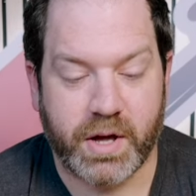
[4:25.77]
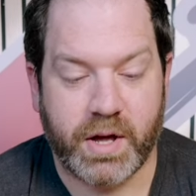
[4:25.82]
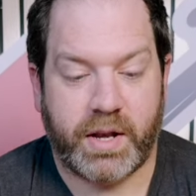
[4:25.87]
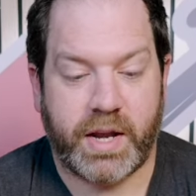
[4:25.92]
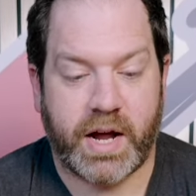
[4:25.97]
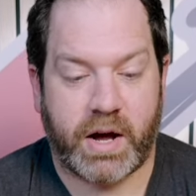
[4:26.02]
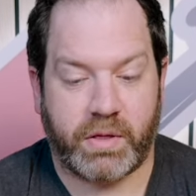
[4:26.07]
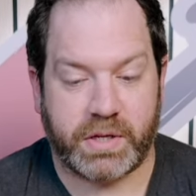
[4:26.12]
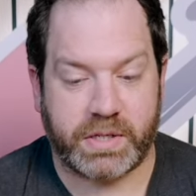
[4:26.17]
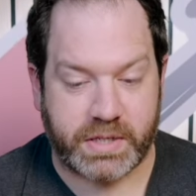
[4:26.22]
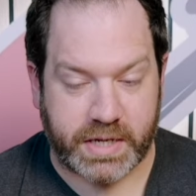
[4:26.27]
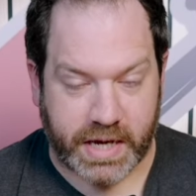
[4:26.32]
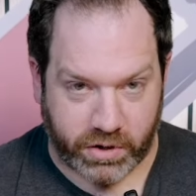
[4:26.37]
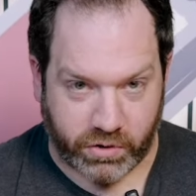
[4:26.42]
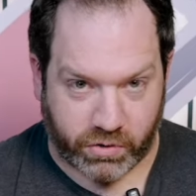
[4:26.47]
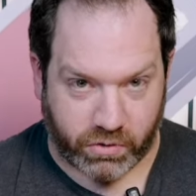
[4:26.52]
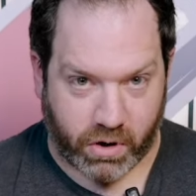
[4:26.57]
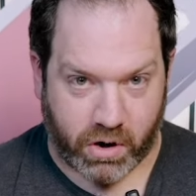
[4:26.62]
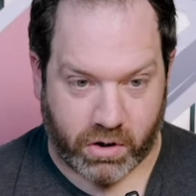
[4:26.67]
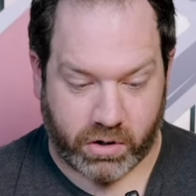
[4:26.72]
Now, the
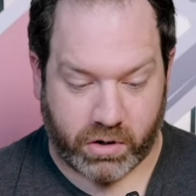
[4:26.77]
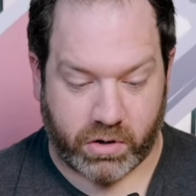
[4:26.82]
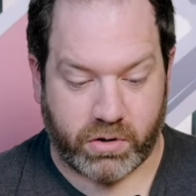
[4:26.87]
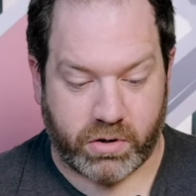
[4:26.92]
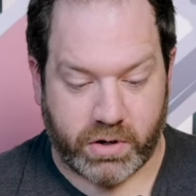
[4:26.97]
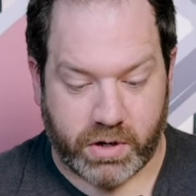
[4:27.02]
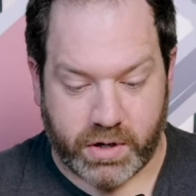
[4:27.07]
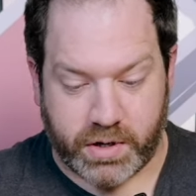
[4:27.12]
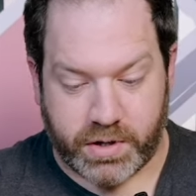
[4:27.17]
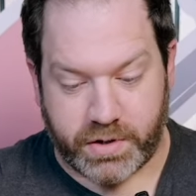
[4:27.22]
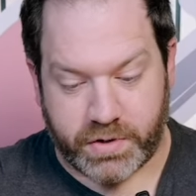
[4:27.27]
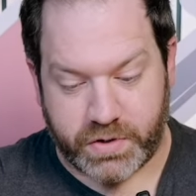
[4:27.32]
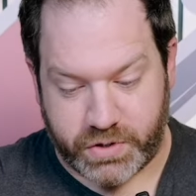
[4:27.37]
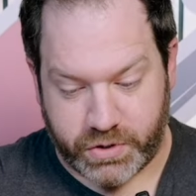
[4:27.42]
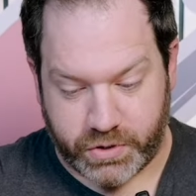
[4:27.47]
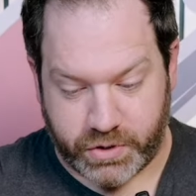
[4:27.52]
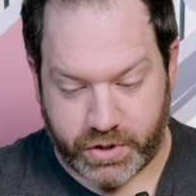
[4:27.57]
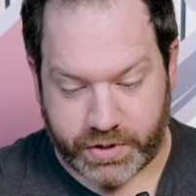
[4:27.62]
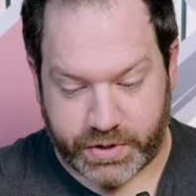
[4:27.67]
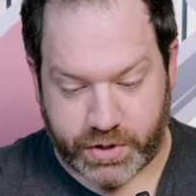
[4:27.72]
Sandcrawler, the
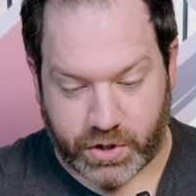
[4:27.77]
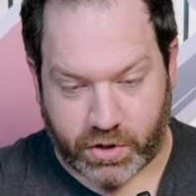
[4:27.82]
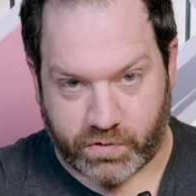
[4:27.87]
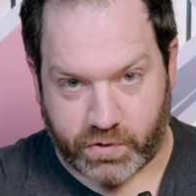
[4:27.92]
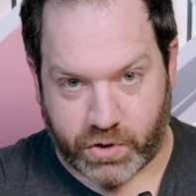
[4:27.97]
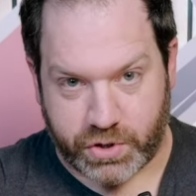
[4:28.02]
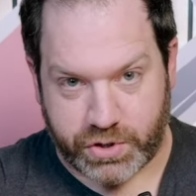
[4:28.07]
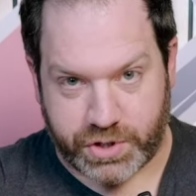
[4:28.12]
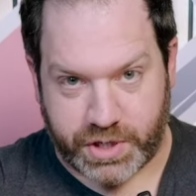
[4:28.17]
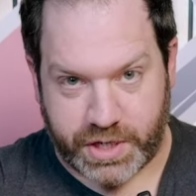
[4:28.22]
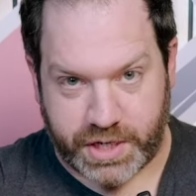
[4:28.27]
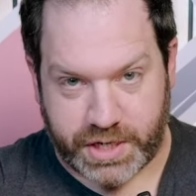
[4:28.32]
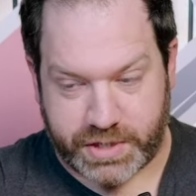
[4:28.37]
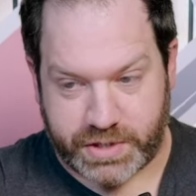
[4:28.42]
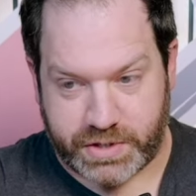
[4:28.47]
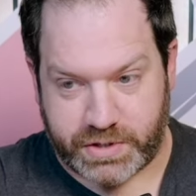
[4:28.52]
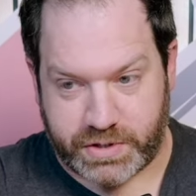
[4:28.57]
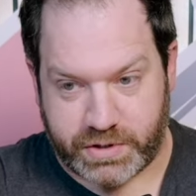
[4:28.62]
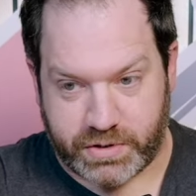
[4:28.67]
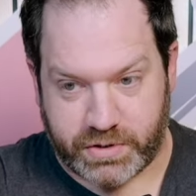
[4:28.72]
studio scale version,
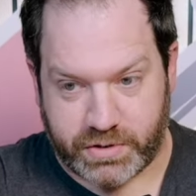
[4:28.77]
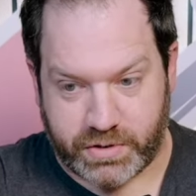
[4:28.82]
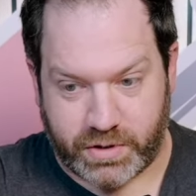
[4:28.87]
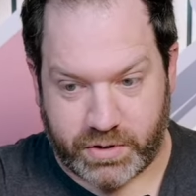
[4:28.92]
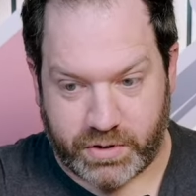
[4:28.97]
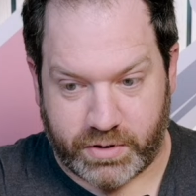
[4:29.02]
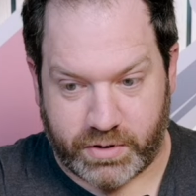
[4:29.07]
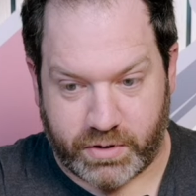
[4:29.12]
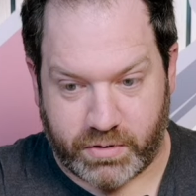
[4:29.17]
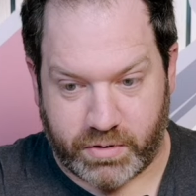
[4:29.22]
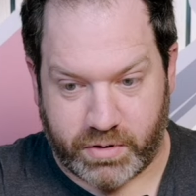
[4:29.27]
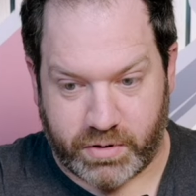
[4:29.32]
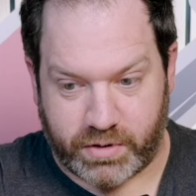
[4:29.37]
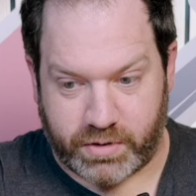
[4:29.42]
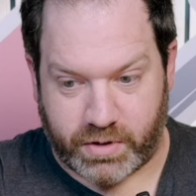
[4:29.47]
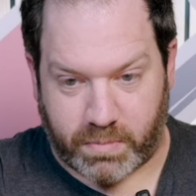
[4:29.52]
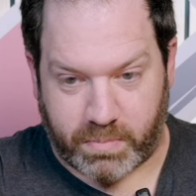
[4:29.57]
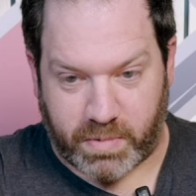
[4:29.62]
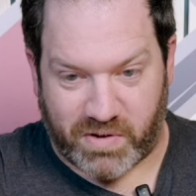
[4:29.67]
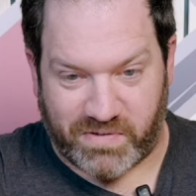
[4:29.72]
is
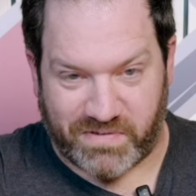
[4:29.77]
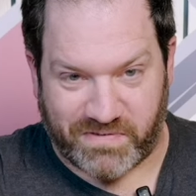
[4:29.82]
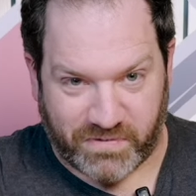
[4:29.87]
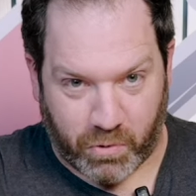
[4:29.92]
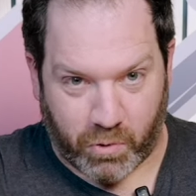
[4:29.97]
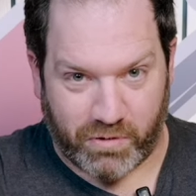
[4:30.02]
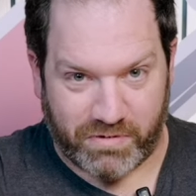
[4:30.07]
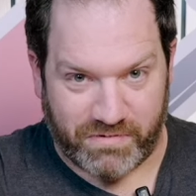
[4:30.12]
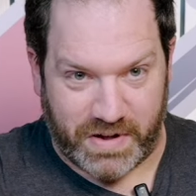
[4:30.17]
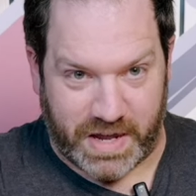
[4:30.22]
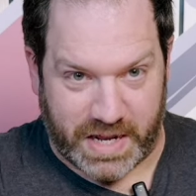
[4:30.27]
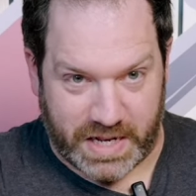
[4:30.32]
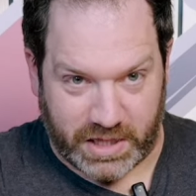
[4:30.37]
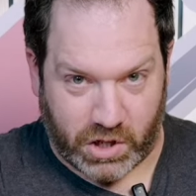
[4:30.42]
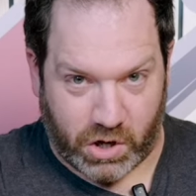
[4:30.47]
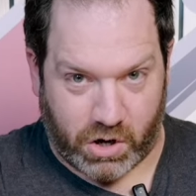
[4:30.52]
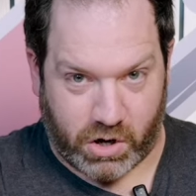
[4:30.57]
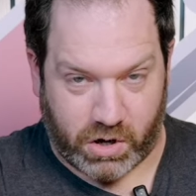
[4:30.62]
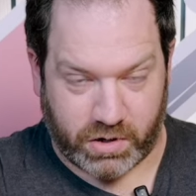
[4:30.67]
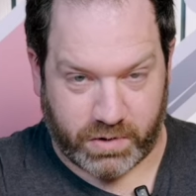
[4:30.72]
about 4 feet
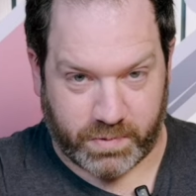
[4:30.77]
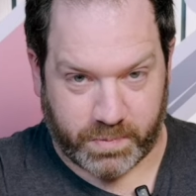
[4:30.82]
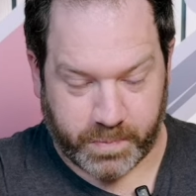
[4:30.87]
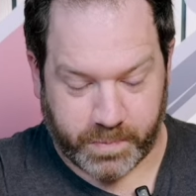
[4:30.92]
long.